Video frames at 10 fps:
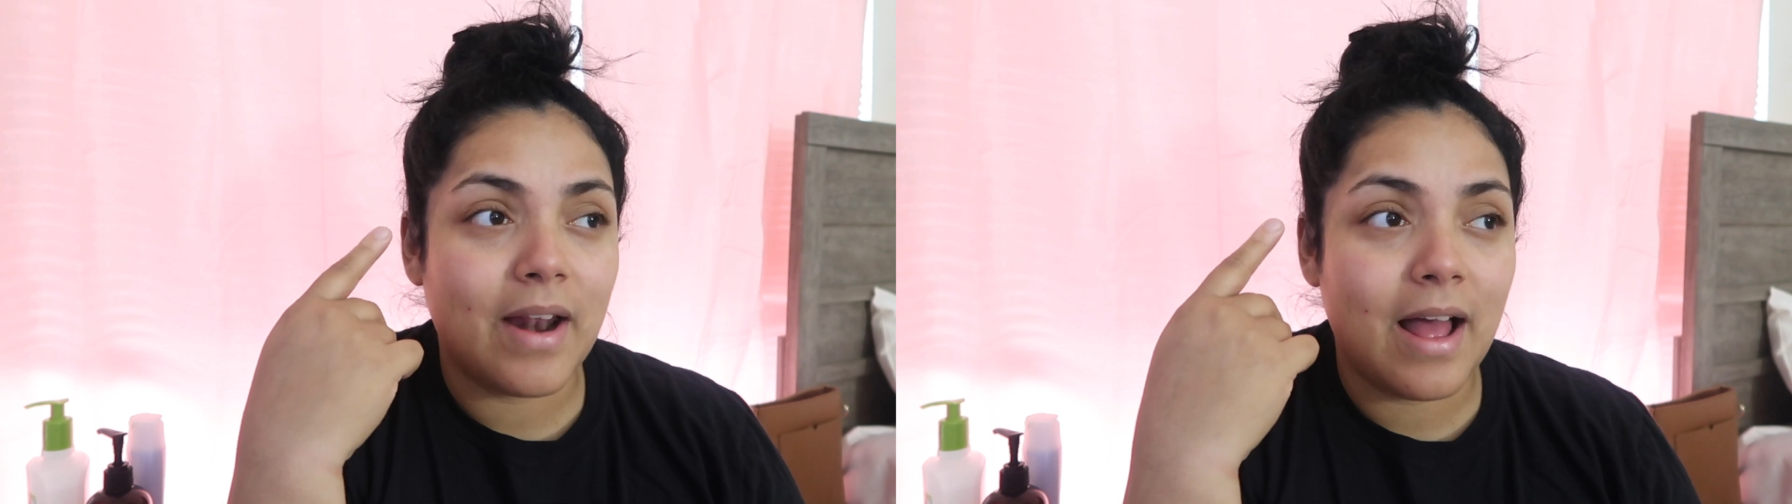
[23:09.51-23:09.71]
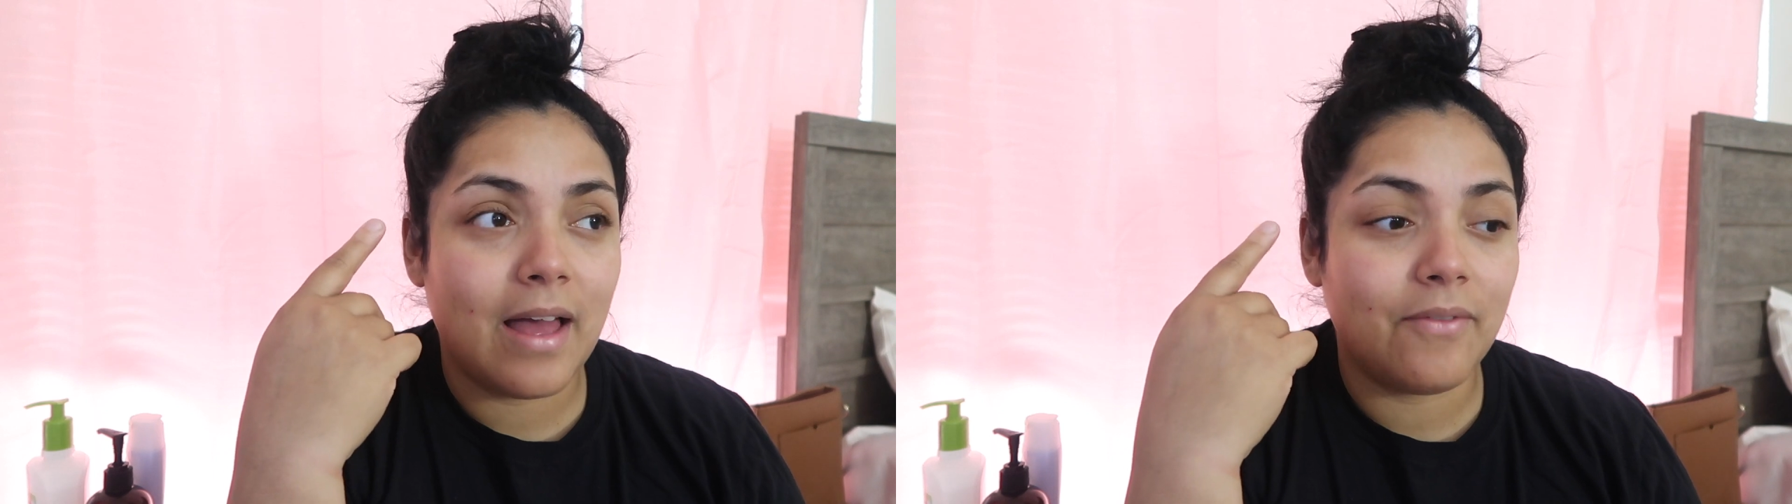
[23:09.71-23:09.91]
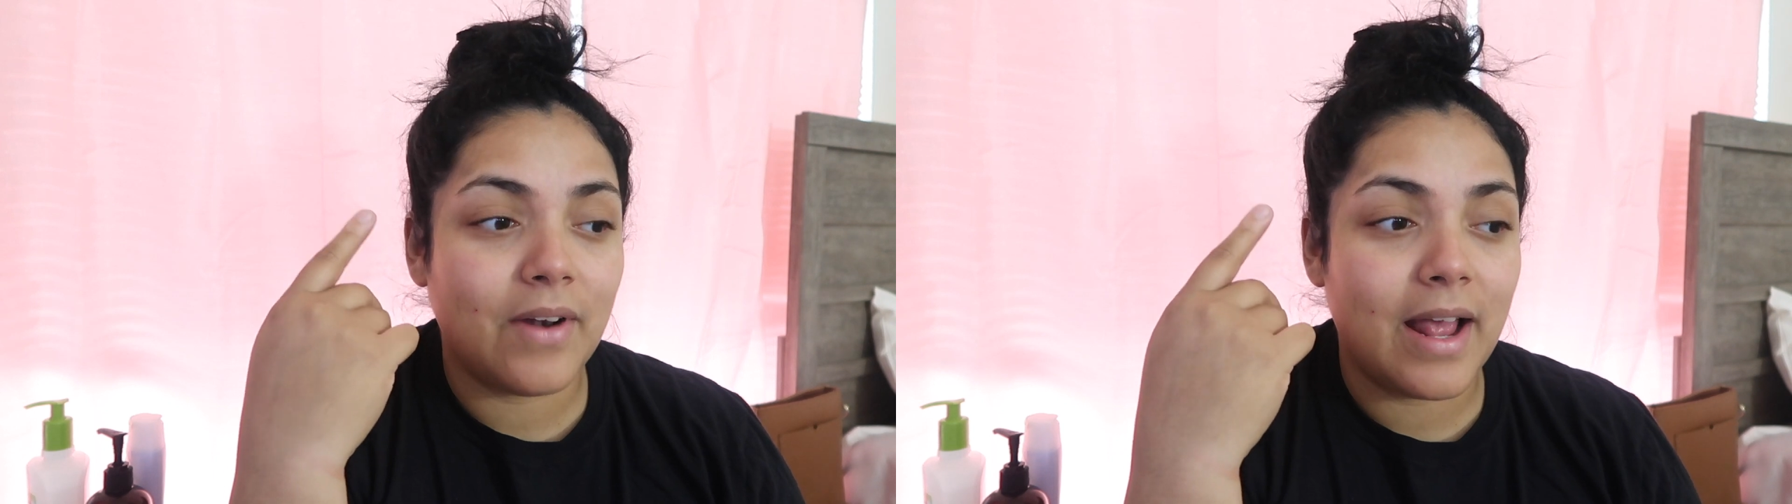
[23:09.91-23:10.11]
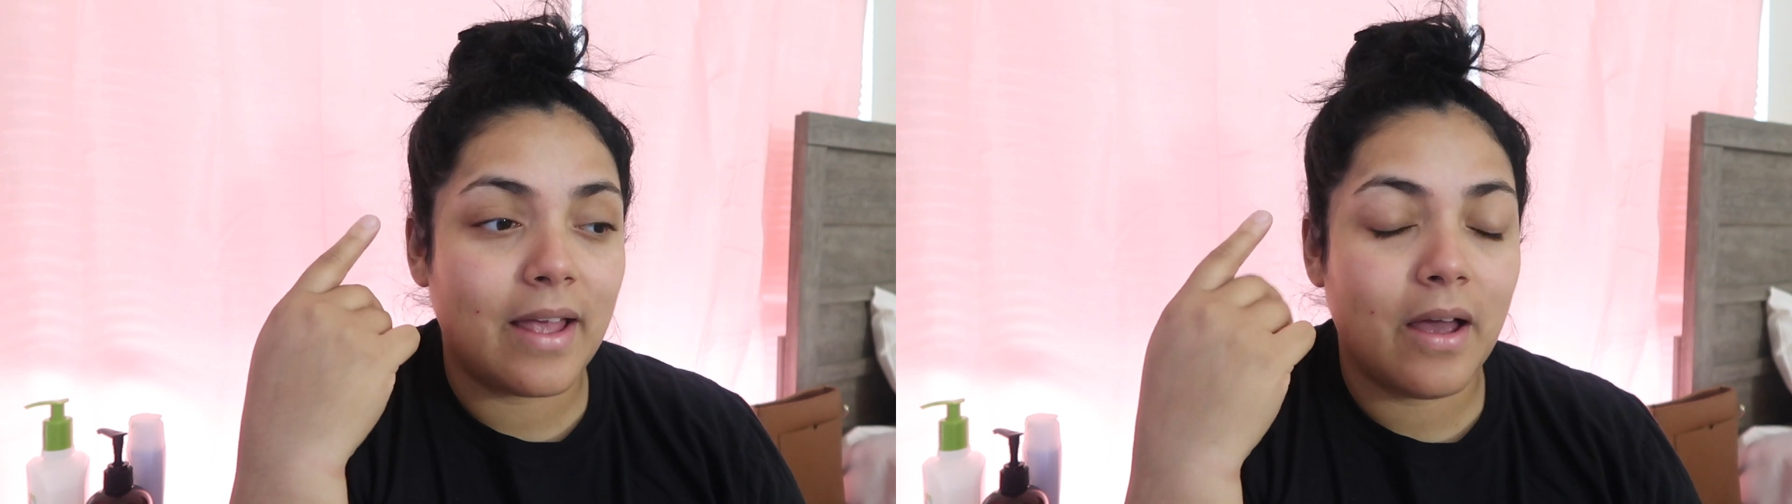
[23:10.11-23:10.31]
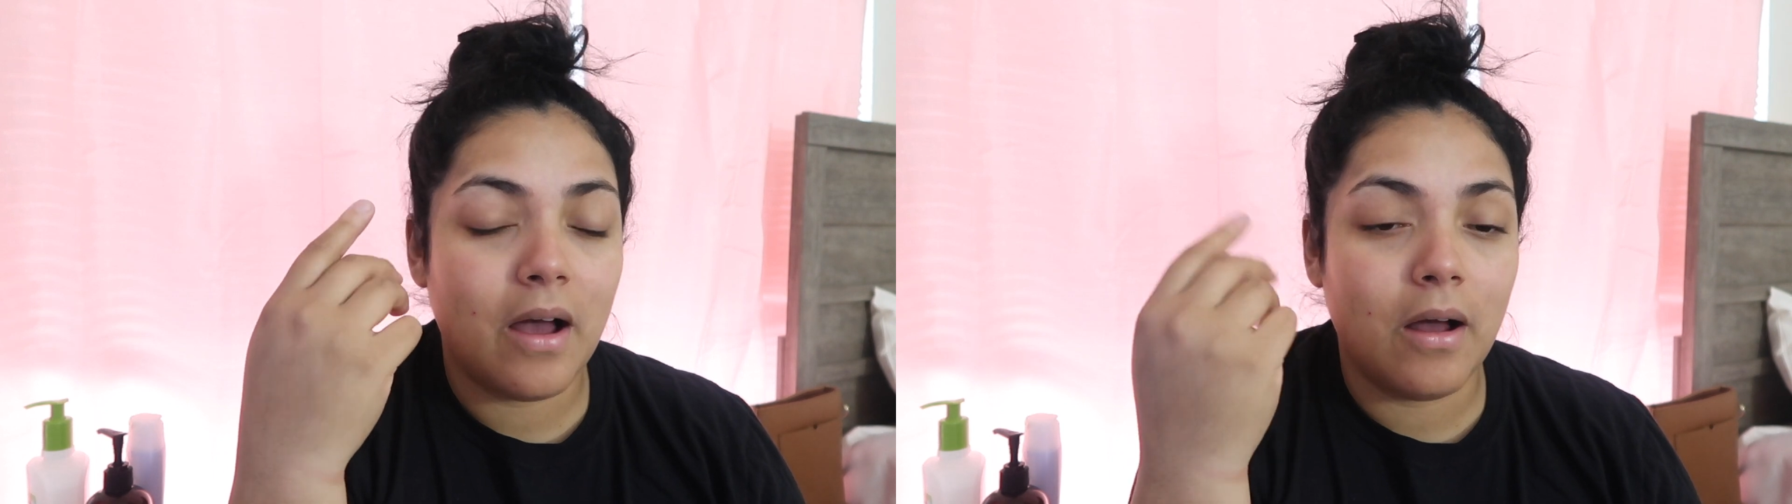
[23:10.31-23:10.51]
have
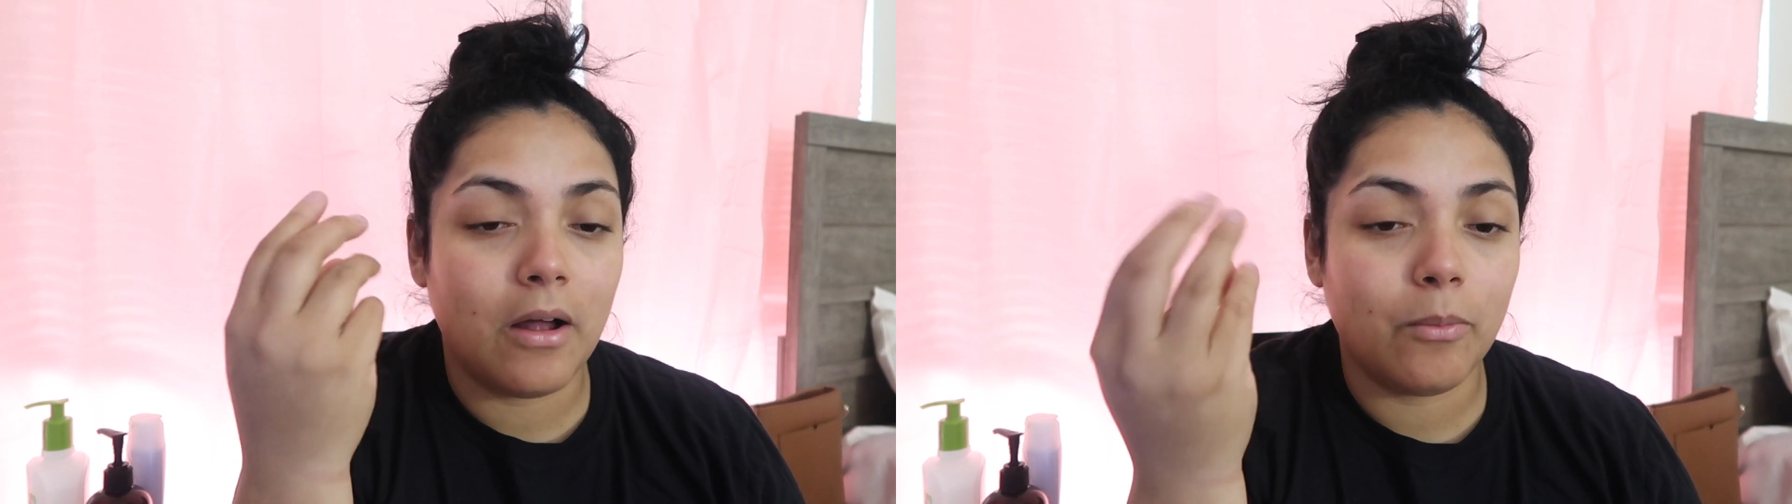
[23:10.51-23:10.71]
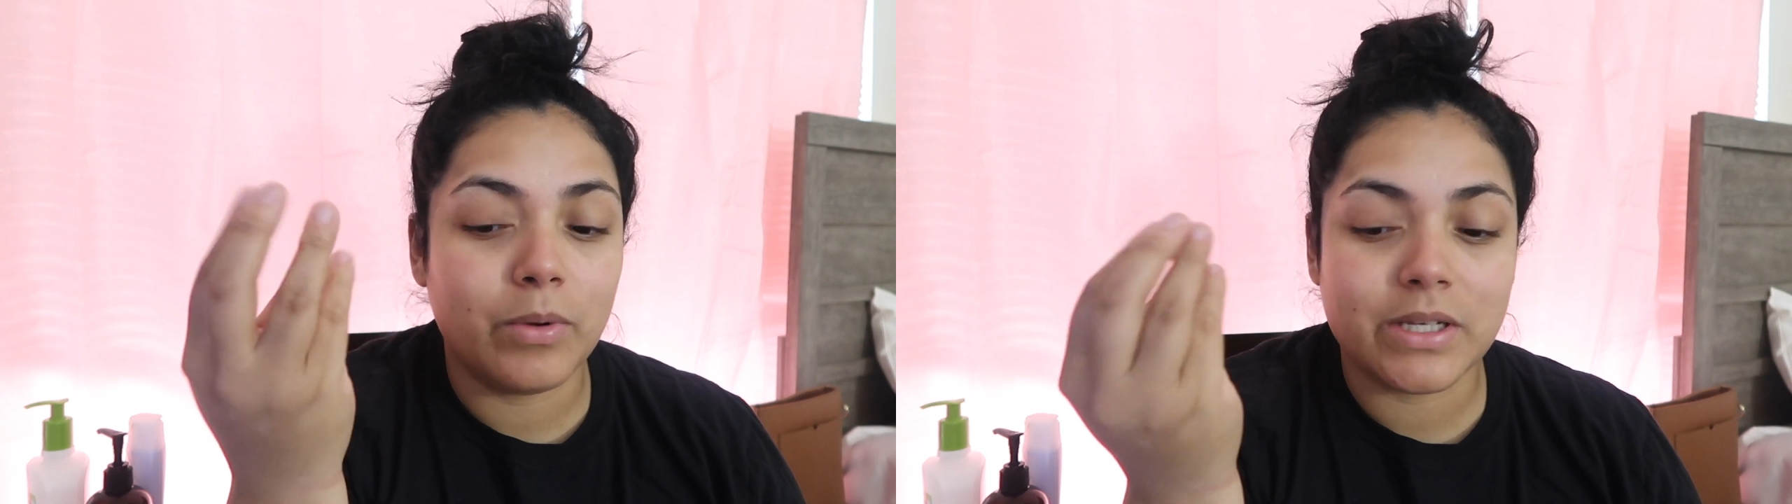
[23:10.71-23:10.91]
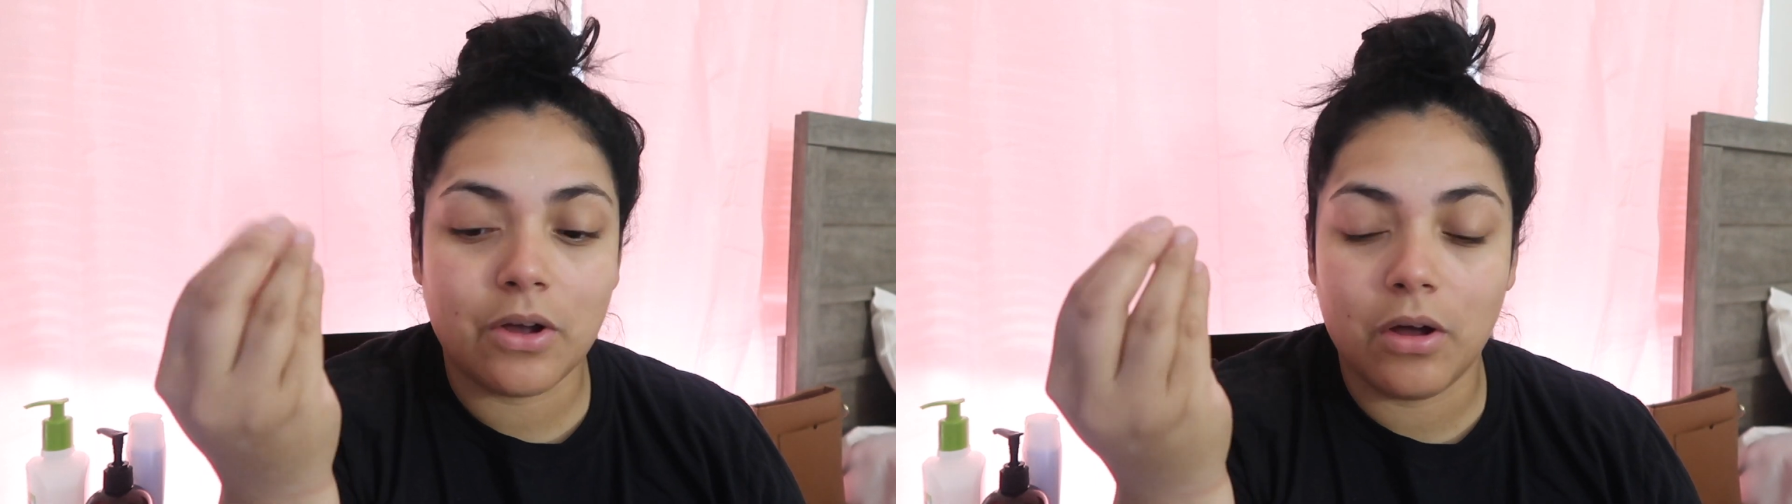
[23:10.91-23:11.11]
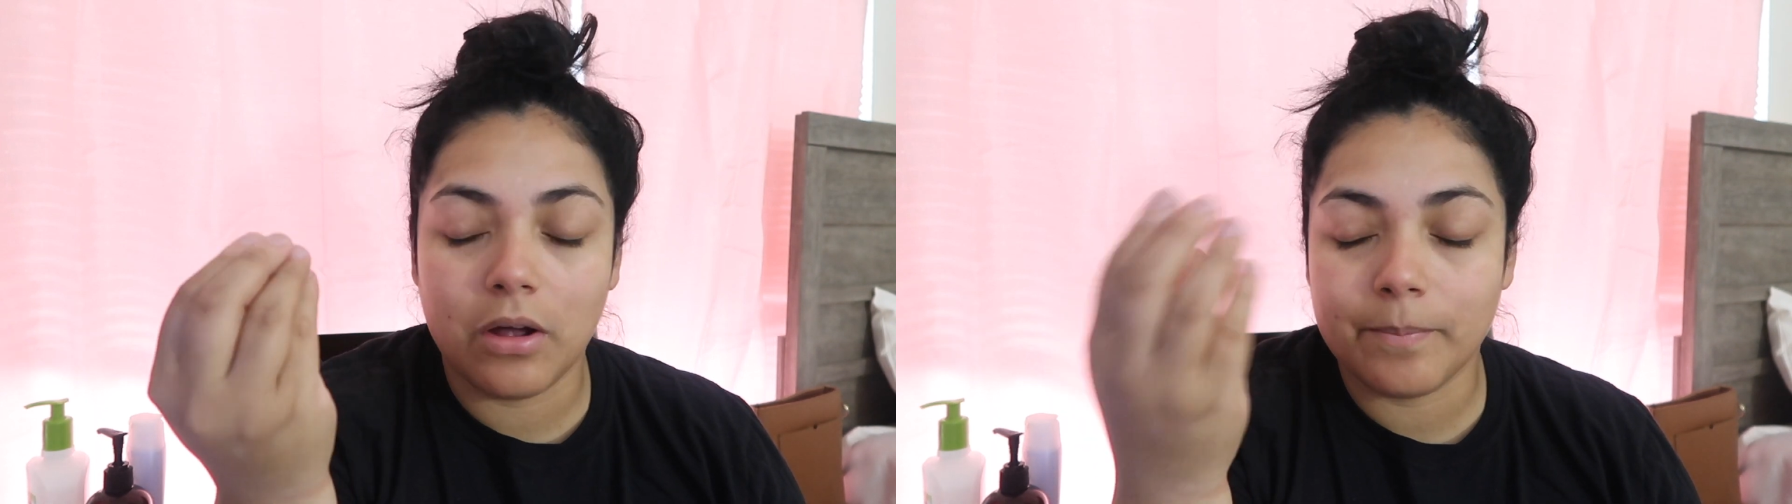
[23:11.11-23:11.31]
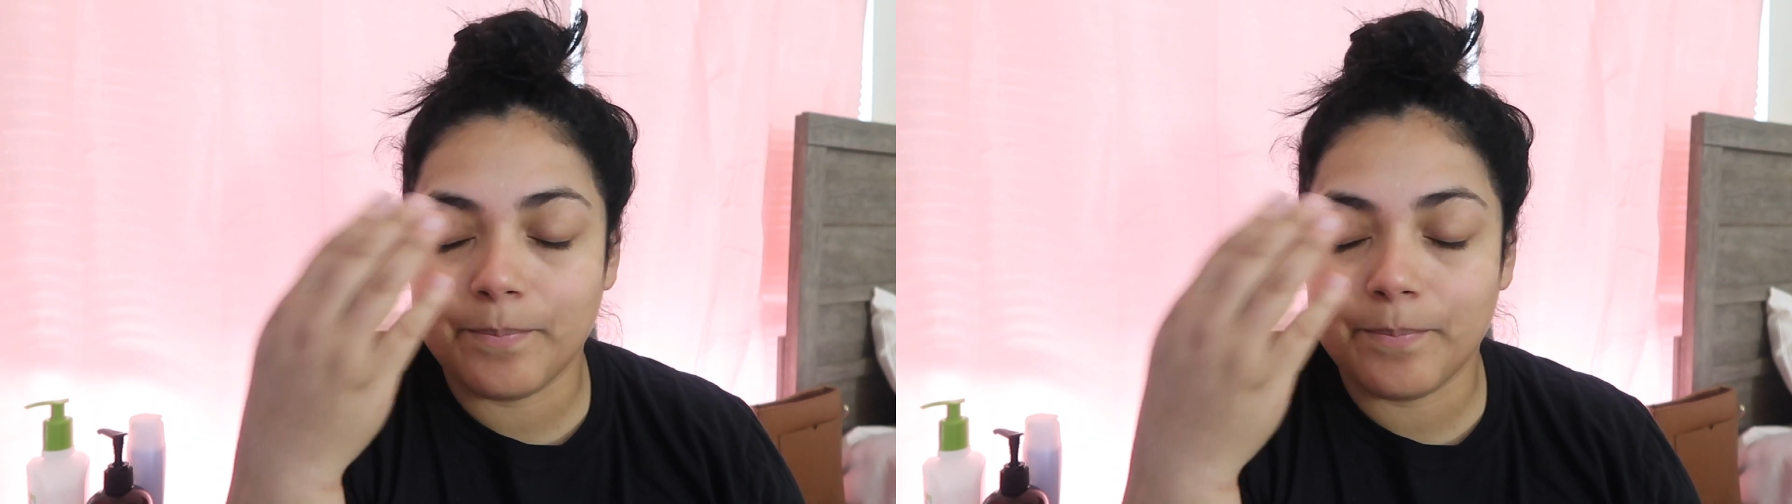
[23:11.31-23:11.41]
like um what's it called